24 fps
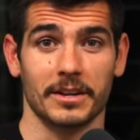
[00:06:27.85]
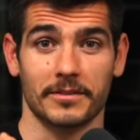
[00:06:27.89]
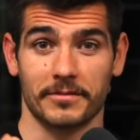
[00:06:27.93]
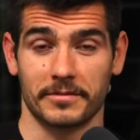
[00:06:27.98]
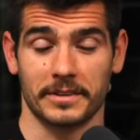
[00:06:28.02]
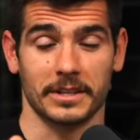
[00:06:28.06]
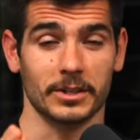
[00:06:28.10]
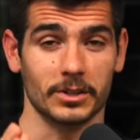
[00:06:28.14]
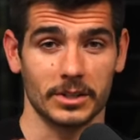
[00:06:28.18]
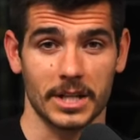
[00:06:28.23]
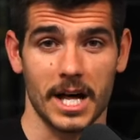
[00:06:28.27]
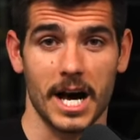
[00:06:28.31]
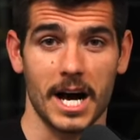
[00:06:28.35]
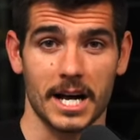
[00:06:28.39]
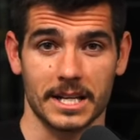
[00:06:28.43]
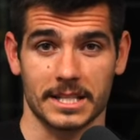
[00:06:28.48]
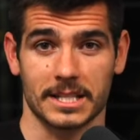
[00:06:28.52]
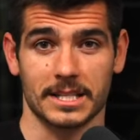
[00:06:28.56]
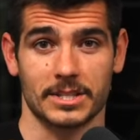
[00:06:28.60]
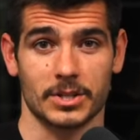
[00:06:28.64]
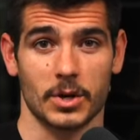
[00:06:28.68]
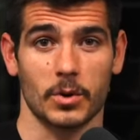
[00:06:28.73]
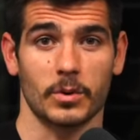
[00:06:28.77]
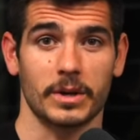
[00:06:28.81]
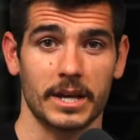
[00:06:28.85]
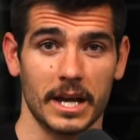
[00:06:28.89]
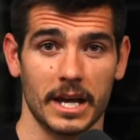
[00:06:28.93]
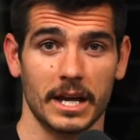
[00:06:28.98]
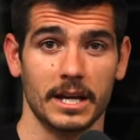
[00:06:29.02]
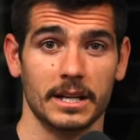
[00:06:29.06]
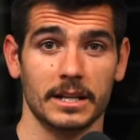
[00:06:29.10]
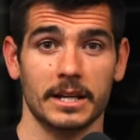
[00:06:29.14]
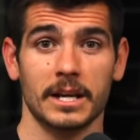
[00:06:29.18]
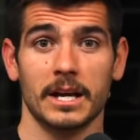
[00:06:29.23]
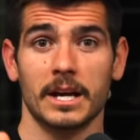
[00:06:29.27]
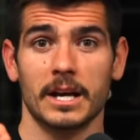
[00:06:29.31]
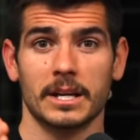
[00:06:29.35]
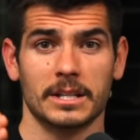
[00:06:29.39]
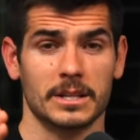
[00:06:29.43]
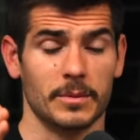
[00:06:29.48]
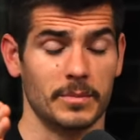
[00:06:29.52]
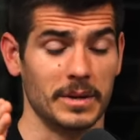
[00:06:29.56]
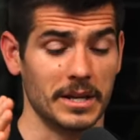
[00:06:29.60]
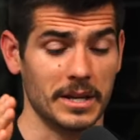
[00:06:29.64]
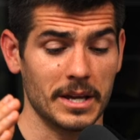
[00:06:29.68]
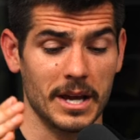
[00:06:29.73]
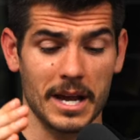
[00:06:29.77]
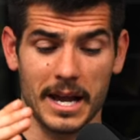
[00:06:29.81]
to feel lost. It's okay to
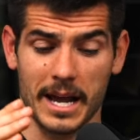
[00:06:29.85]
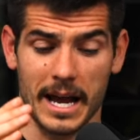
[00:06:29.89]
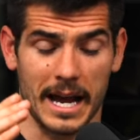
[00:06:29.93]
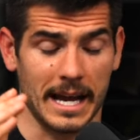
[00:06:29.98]
be.